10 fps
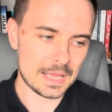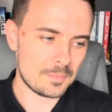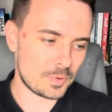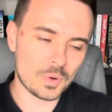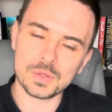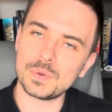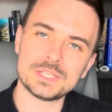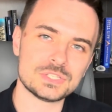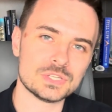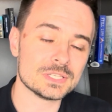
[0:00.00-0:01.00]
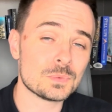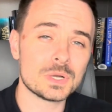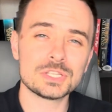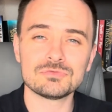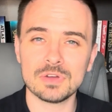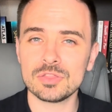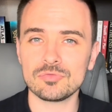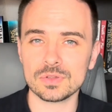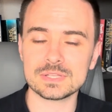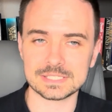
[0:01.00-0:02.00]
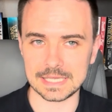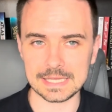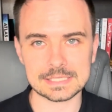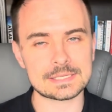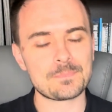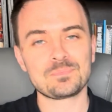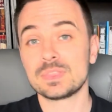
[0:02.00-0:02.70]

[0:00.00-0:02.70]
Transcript: But what I wanted to I wanted to run through the 6.